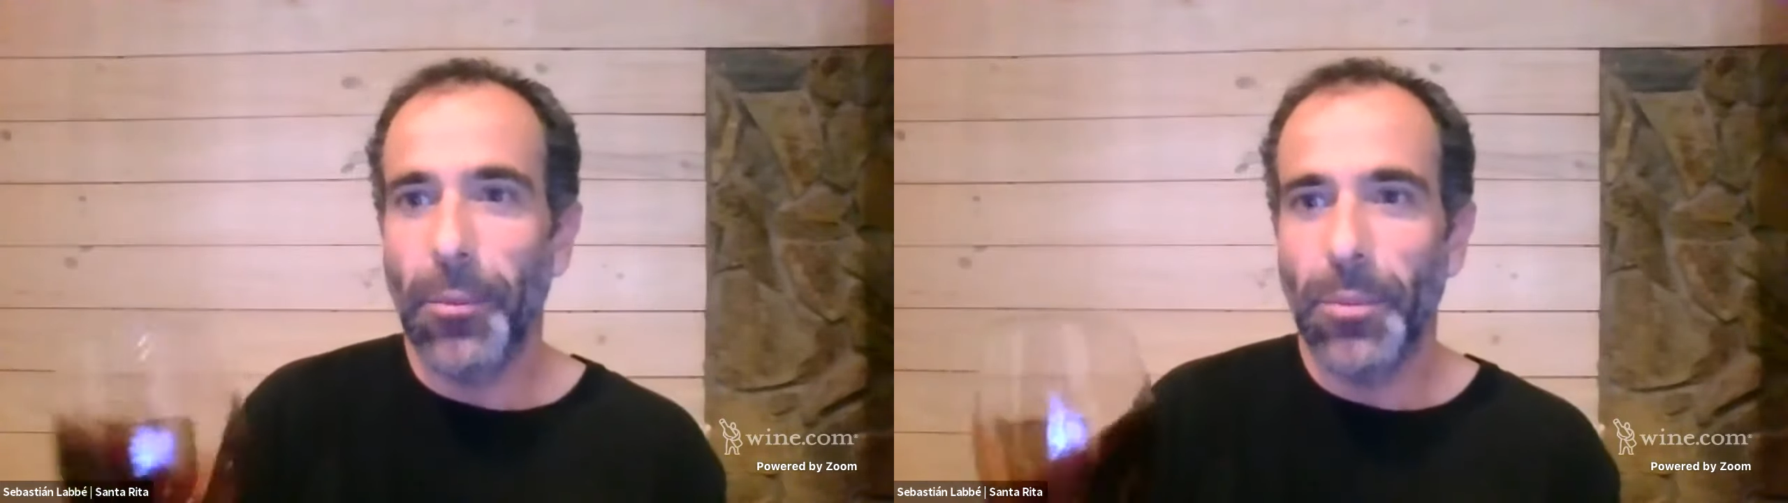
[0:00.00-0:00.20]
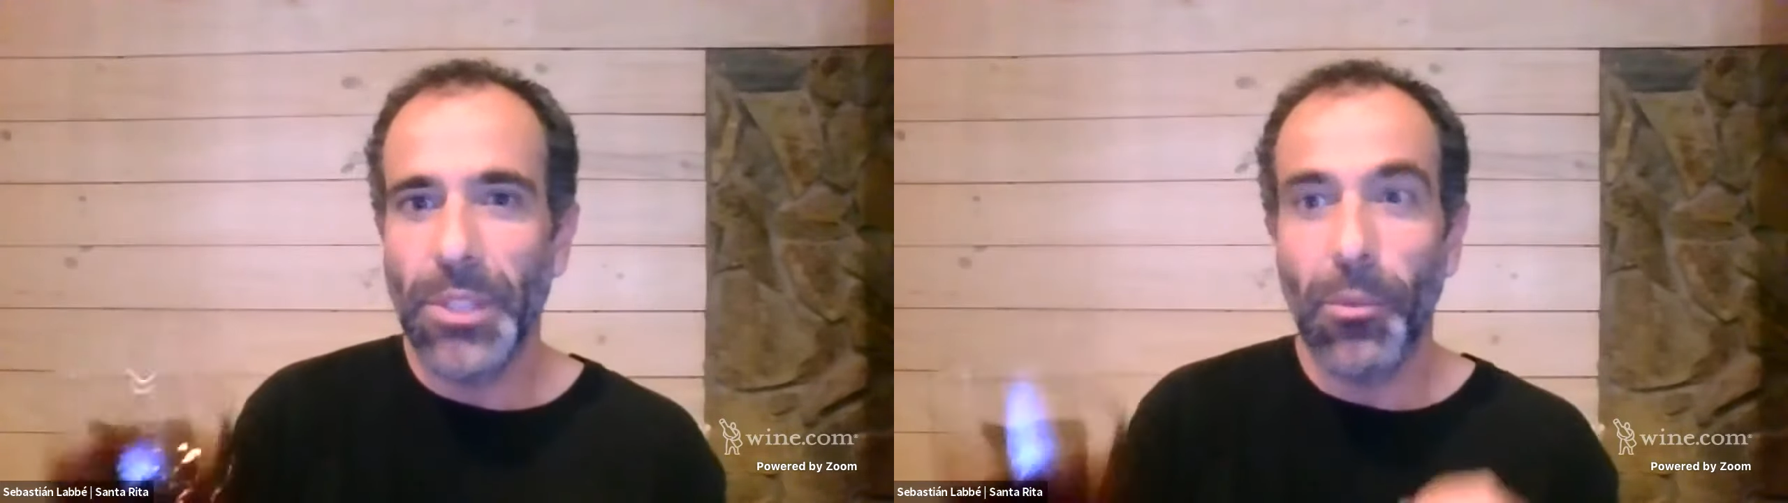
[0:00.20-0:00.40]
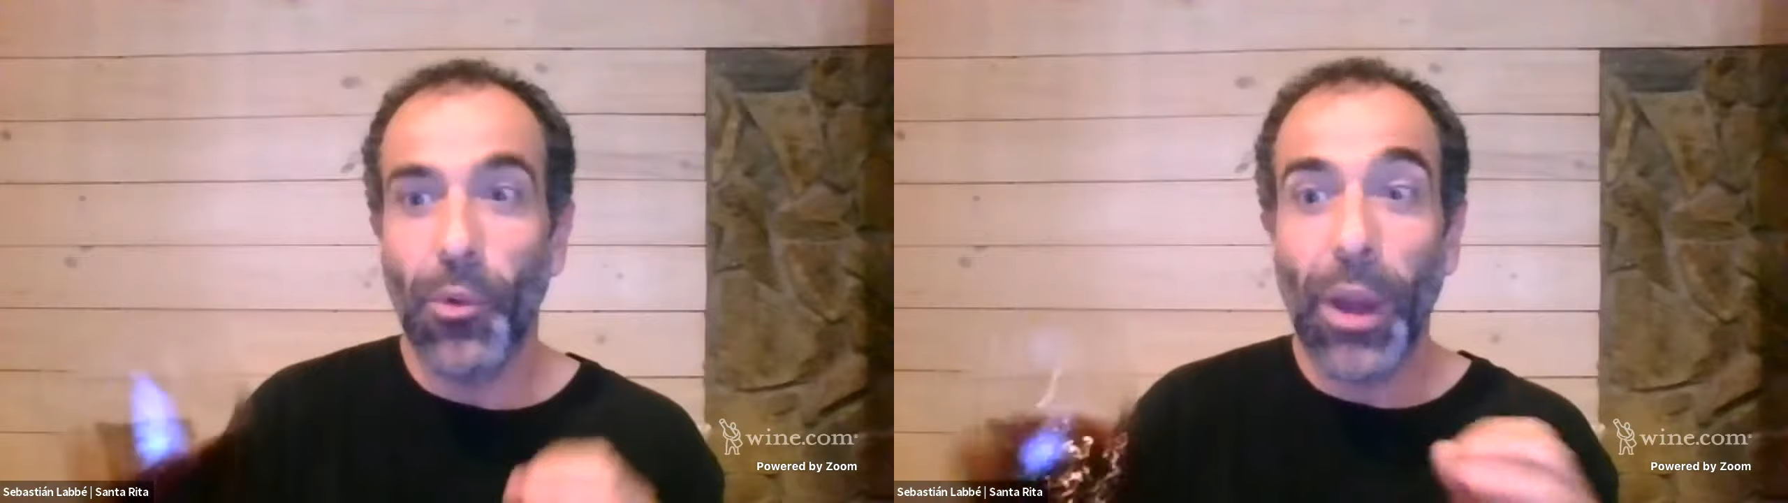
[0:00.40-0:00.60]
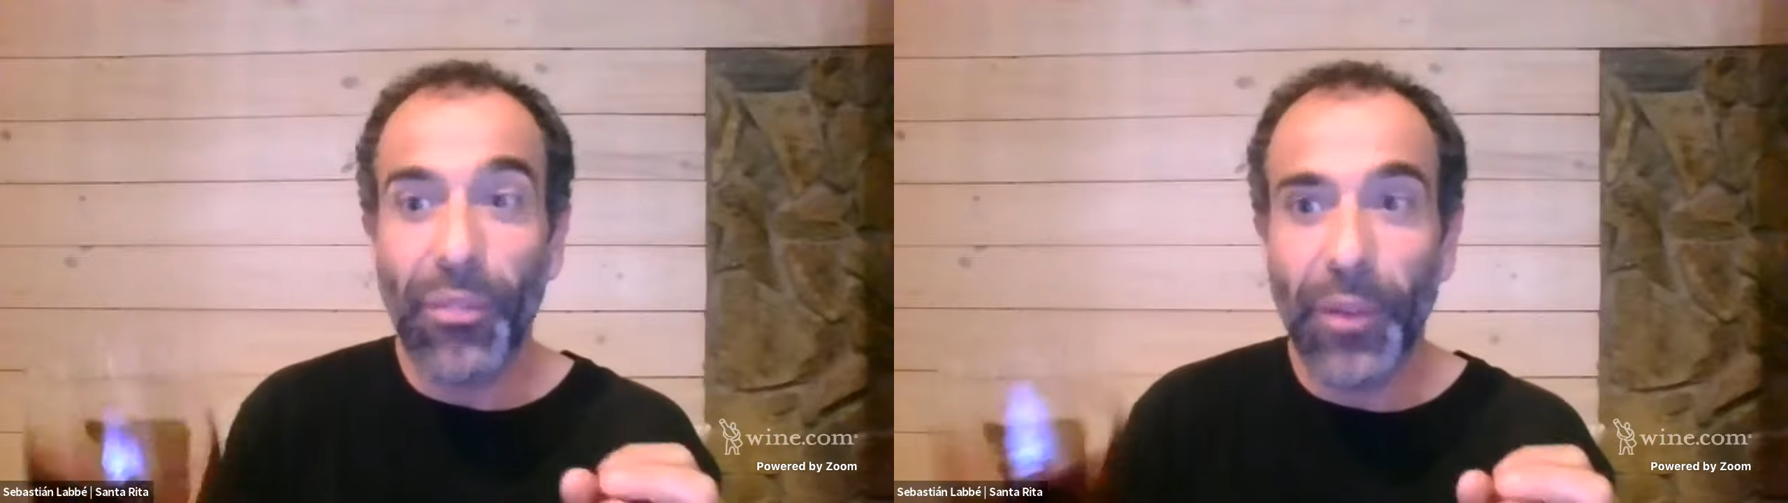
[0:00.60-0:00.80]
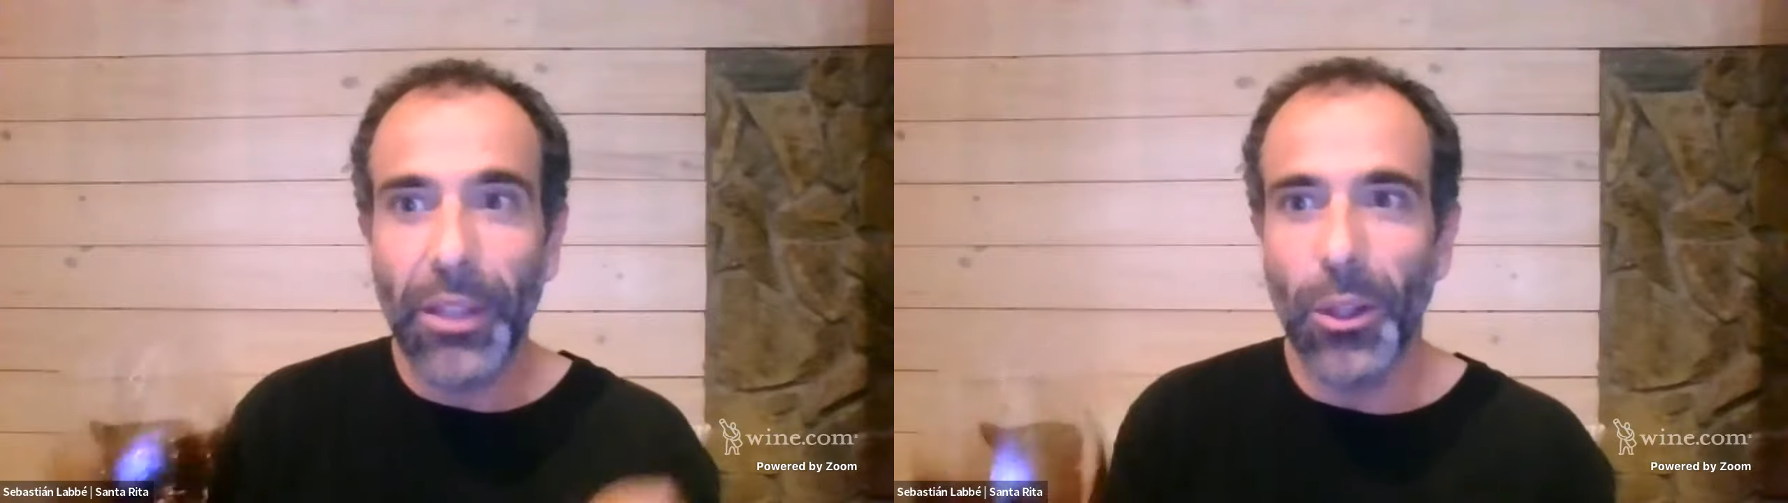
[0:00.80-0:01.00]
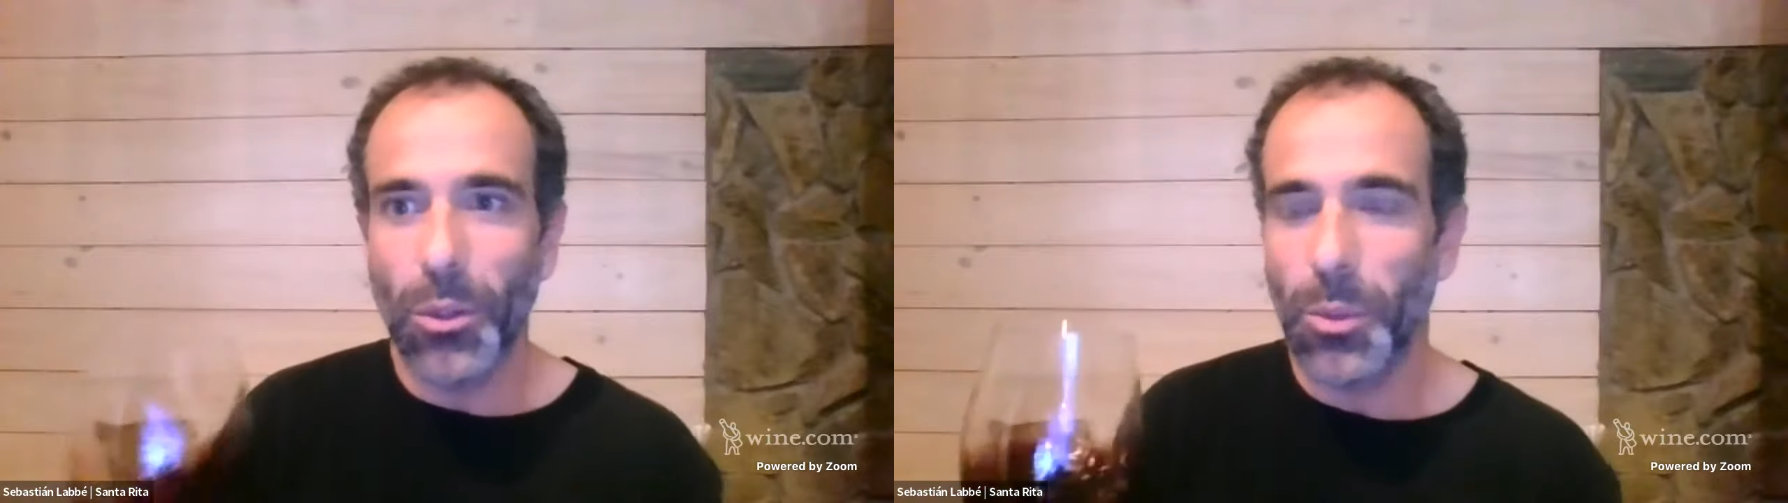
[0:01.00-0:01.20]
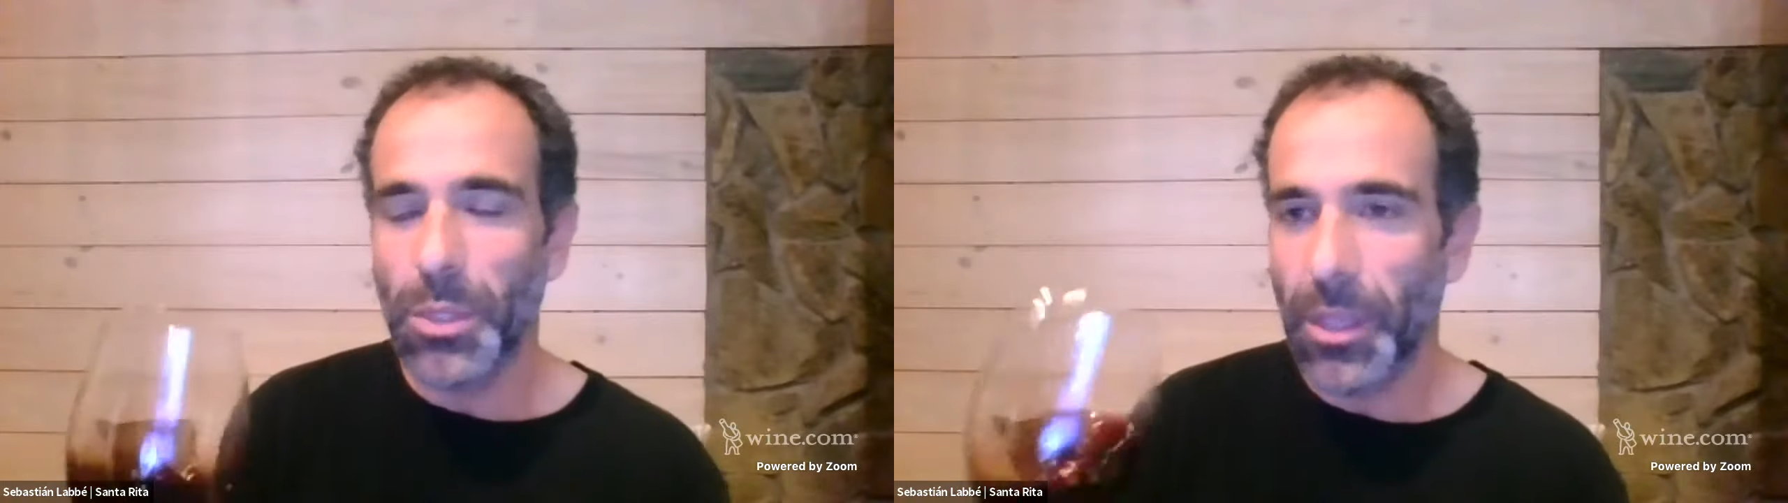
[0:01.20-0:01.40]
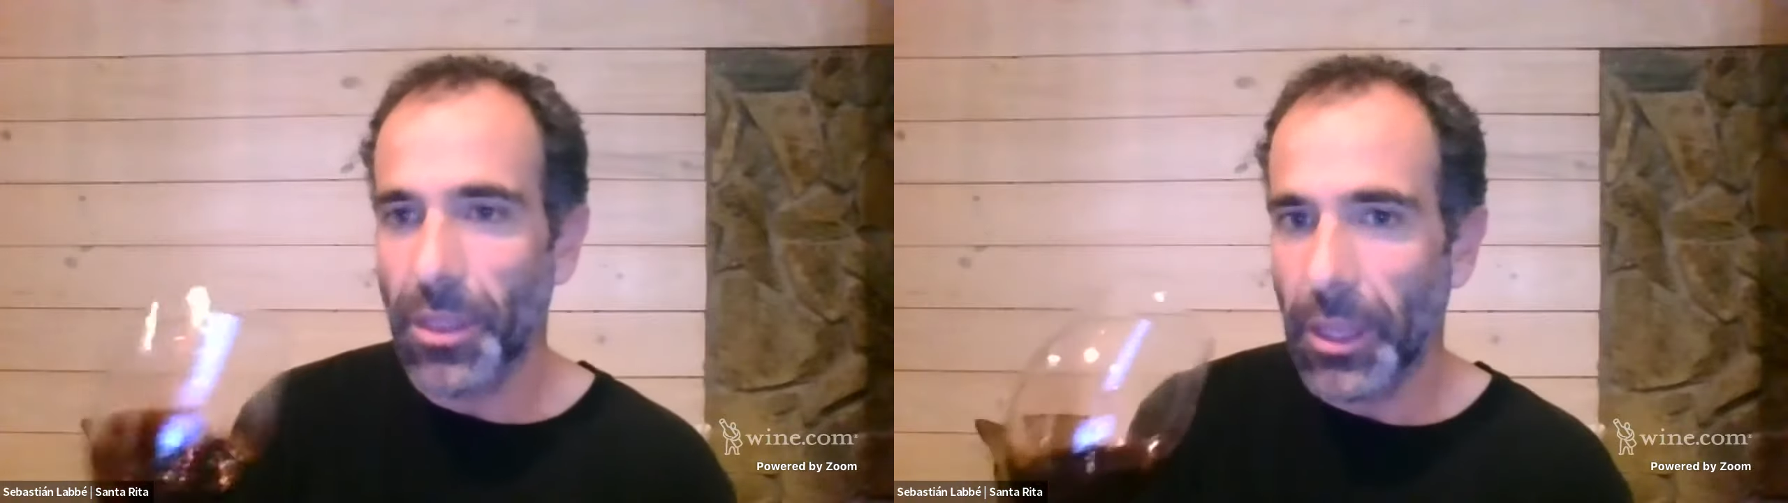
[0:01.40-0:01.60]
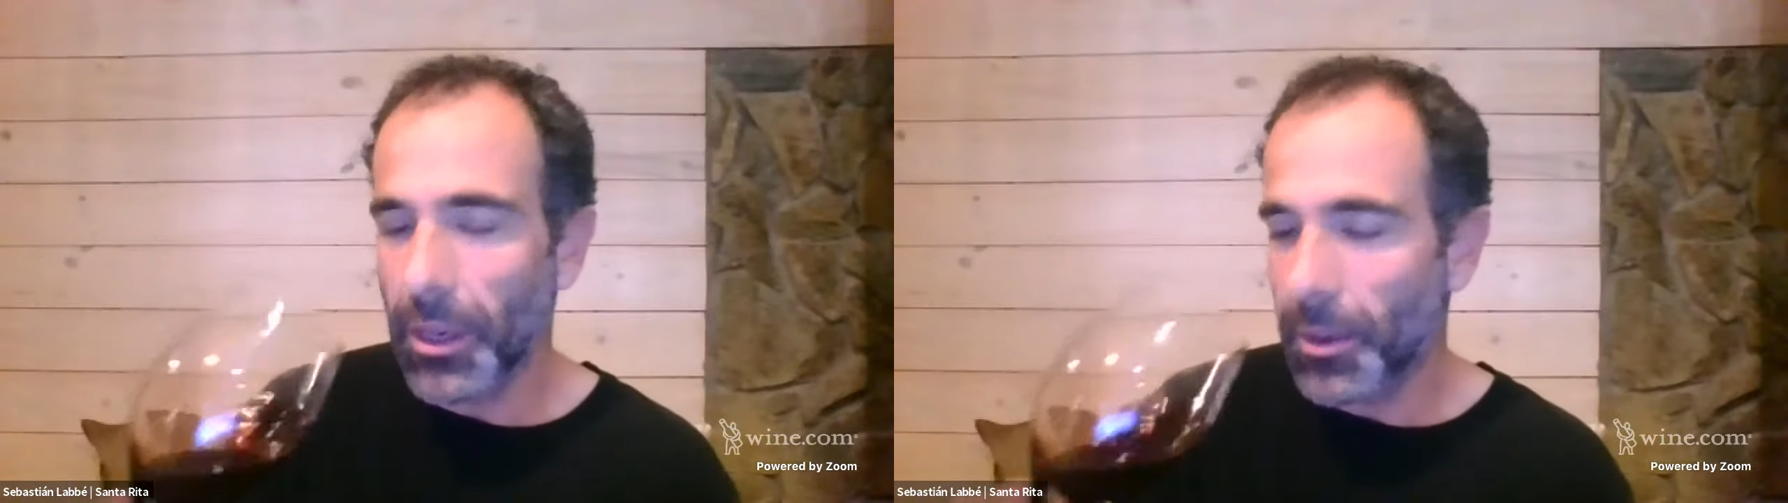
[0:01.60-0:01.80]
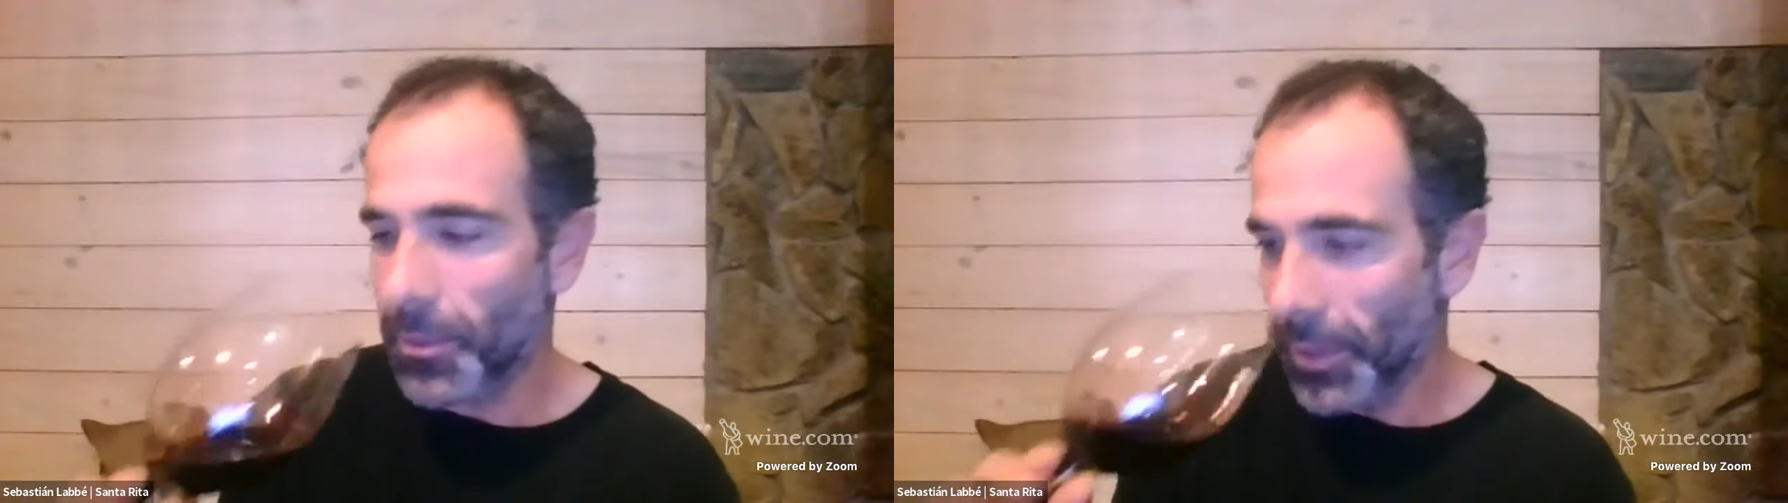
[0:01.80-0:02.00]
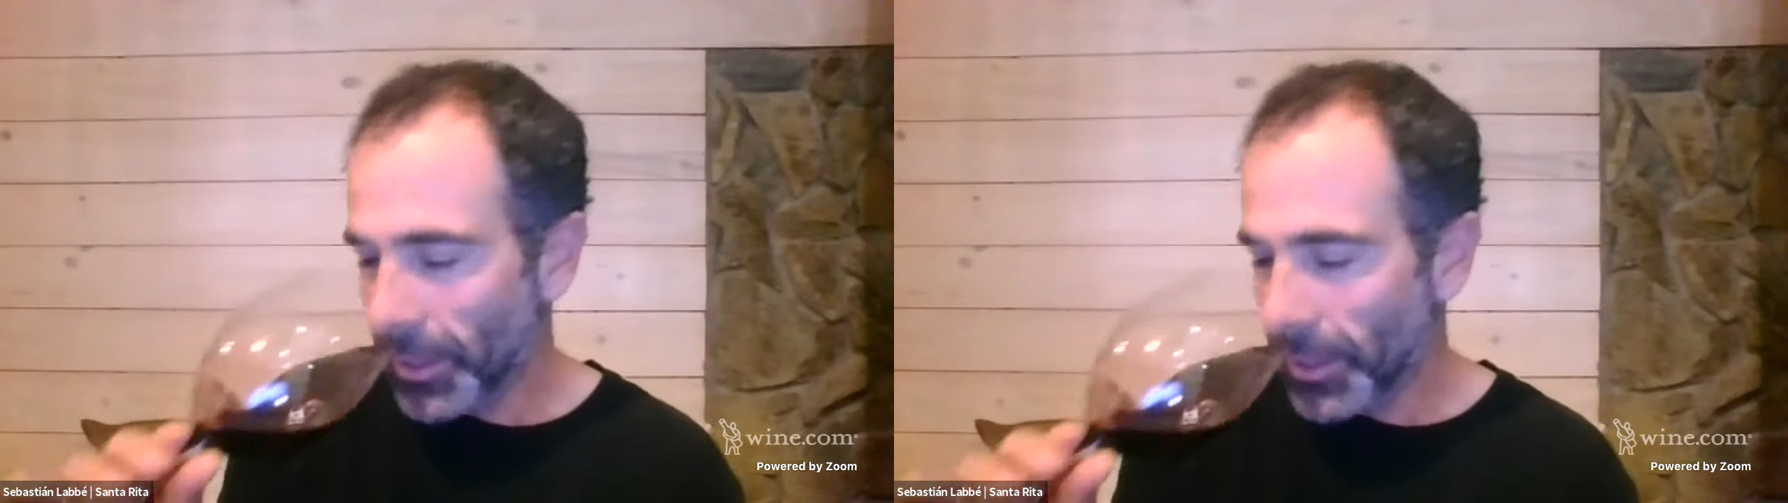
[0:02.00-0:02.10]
some graphite notes, which I think are